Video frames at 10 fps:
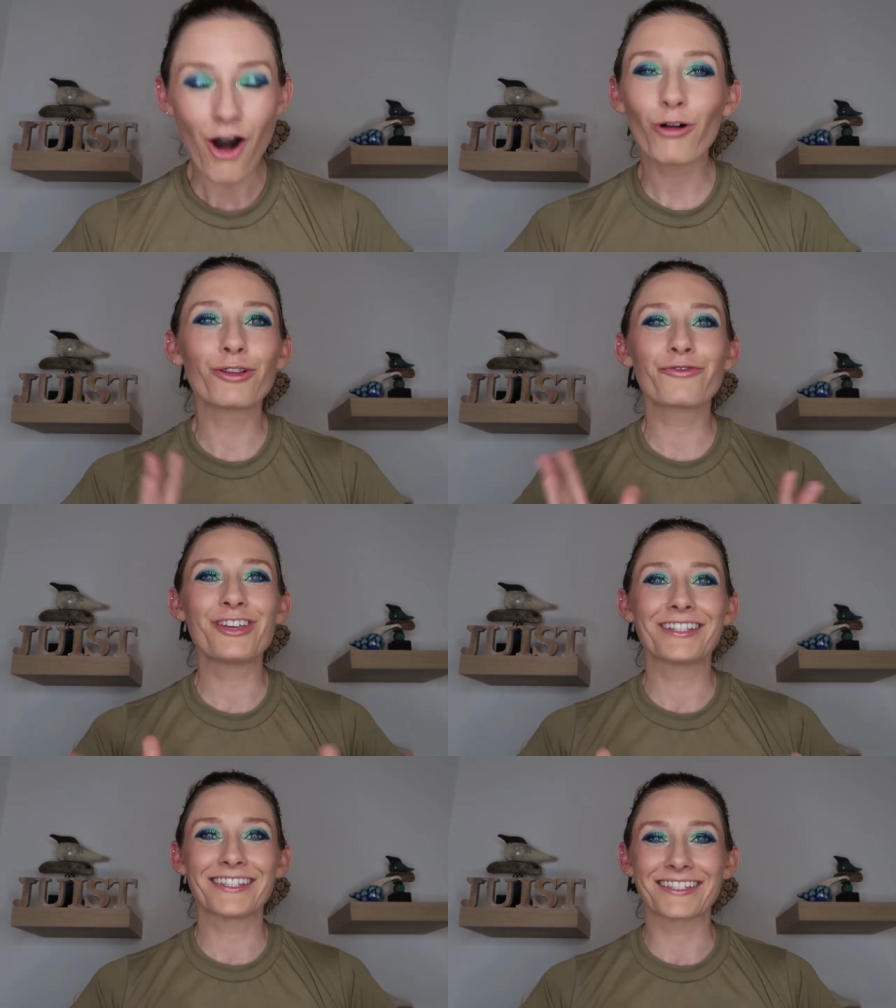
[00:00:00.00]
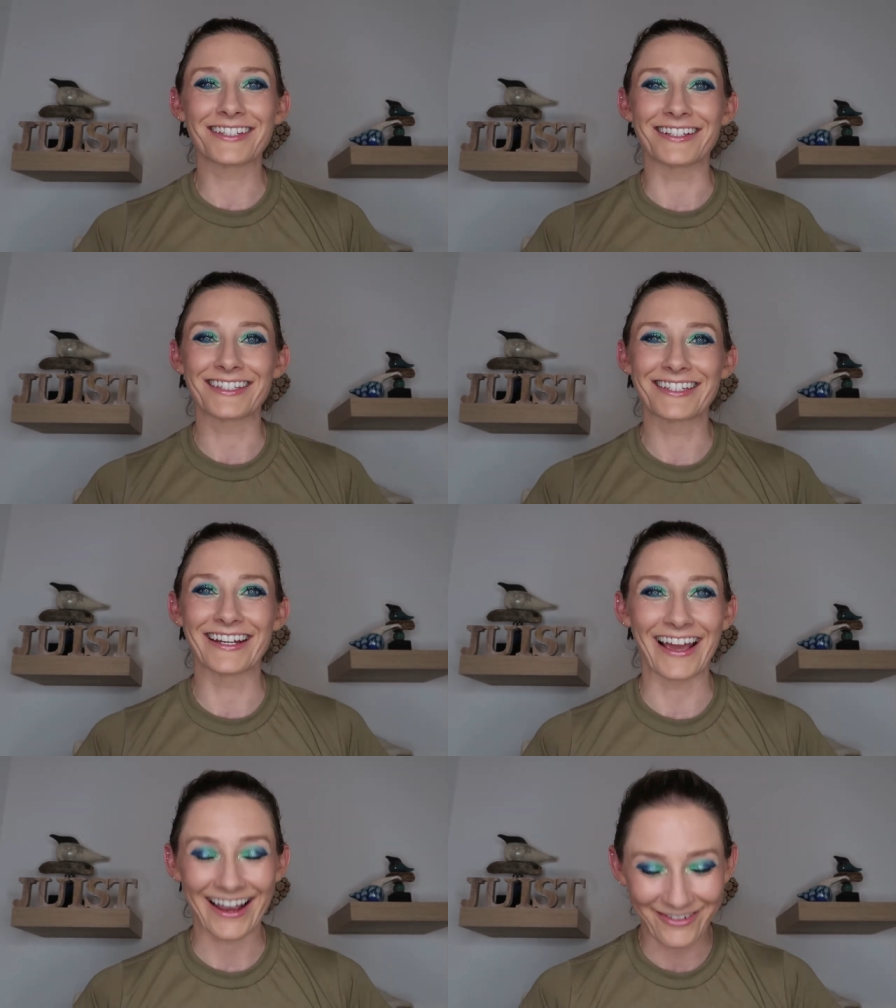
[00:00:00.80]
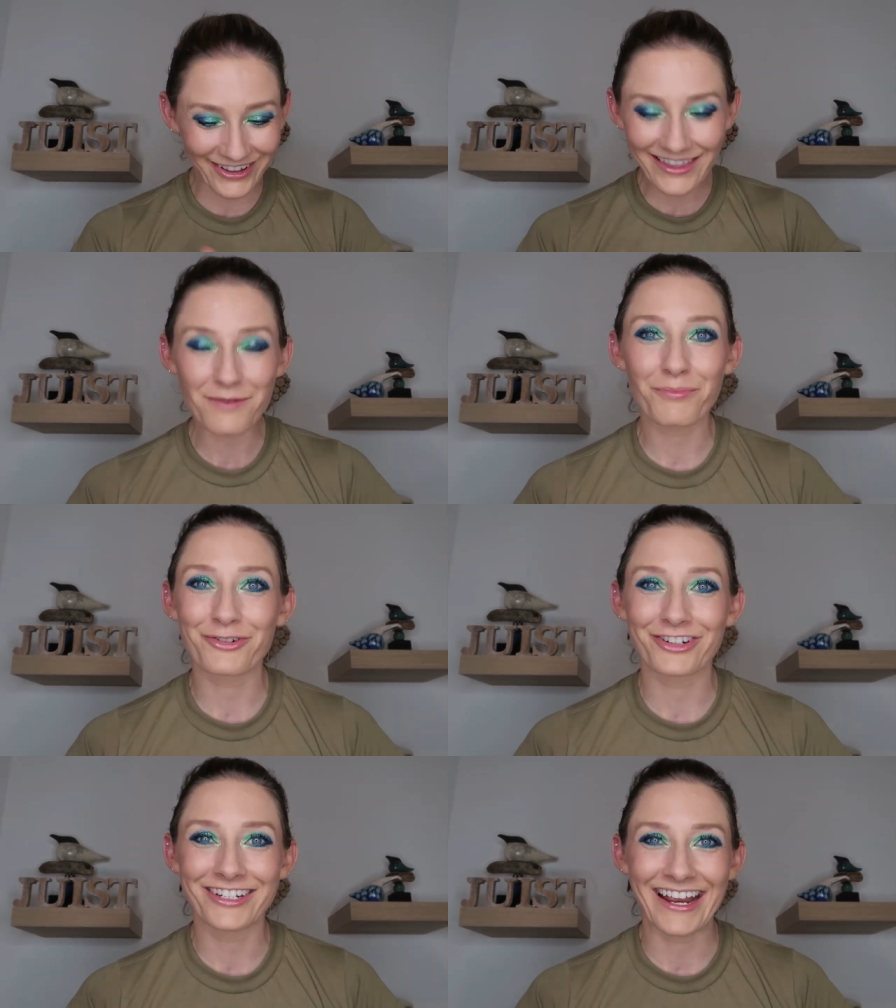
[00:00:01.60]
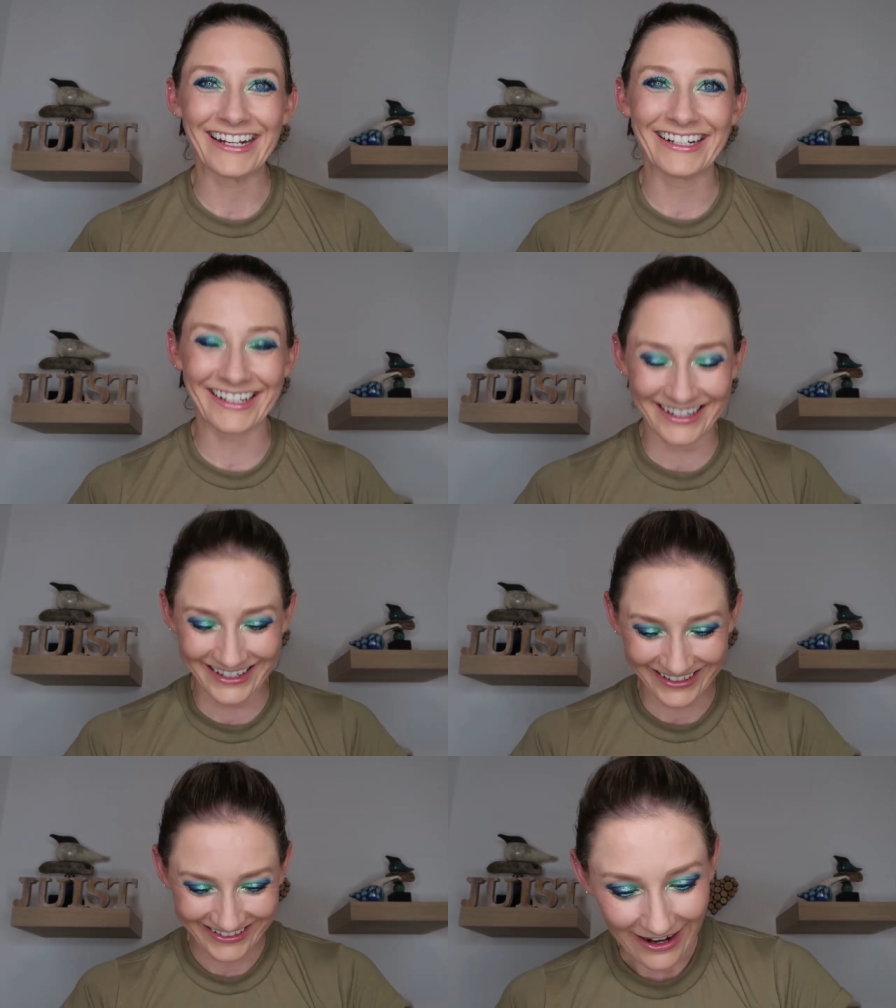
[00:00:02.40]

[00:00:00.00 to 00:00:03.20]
All of the assistance today, I really appreciate it.